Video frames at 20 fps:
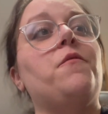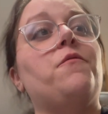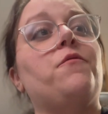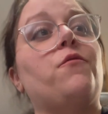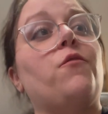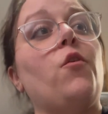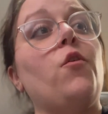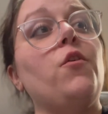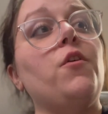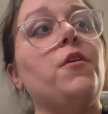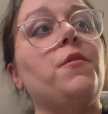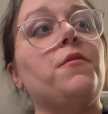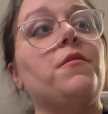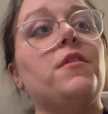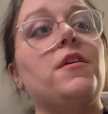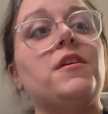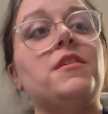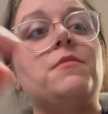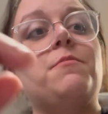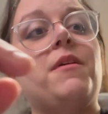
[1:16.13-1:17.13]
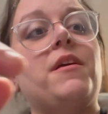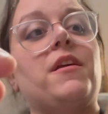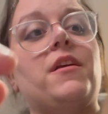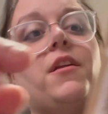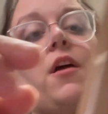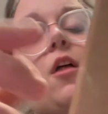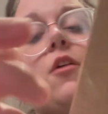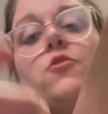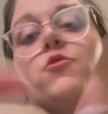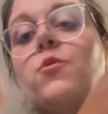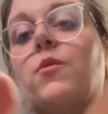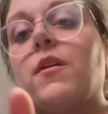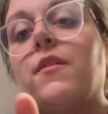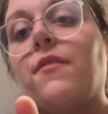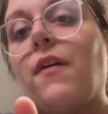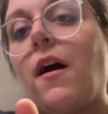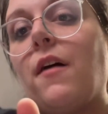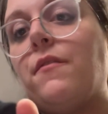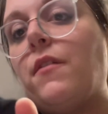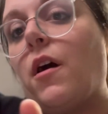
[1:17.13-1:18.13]
for this being
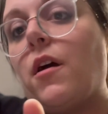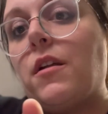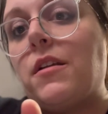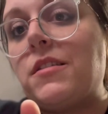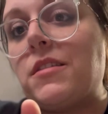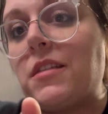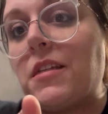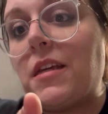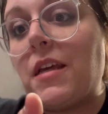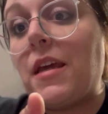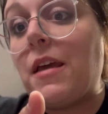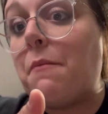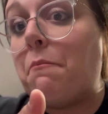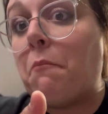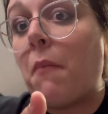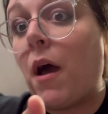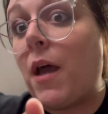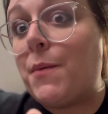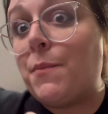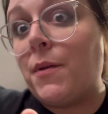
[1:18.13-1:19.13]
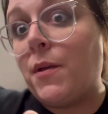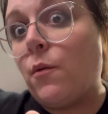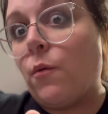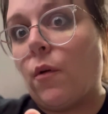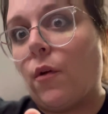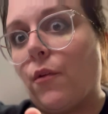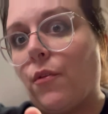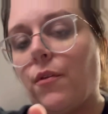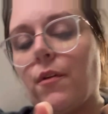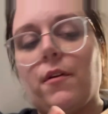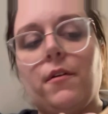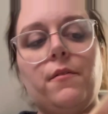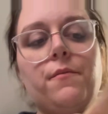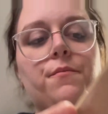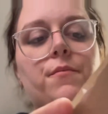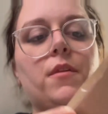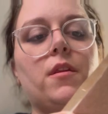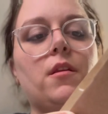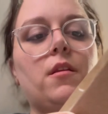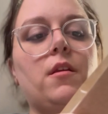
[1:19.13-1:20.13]
$1.25, honestly, it might be worth it.
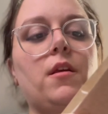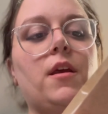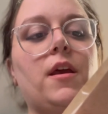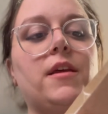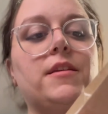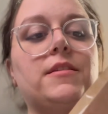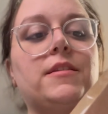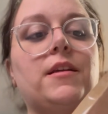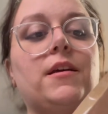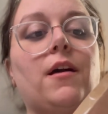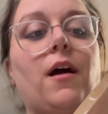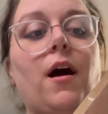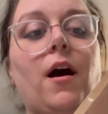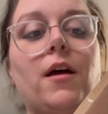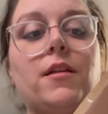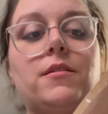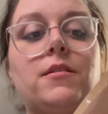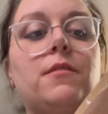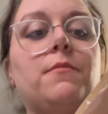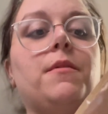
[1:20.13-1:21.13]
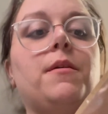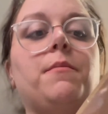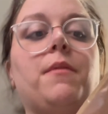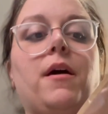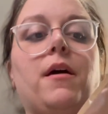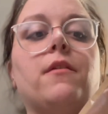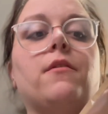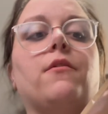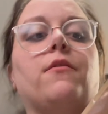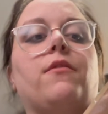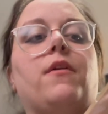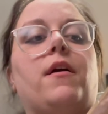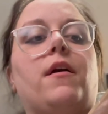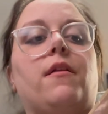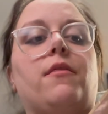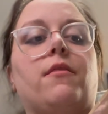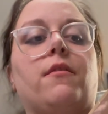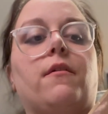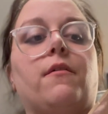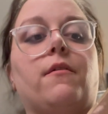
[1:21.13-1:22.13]
It's got to be better
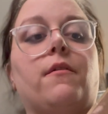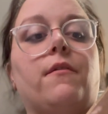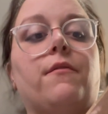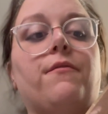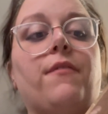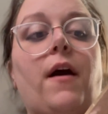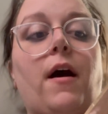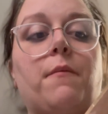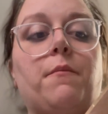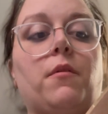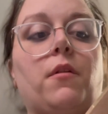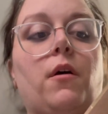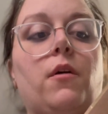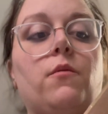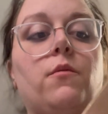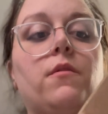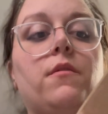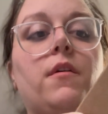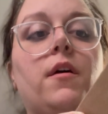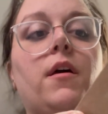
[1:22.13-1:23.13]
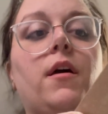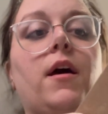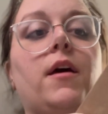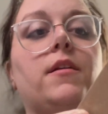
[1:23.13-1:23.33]
than the Five Below one that I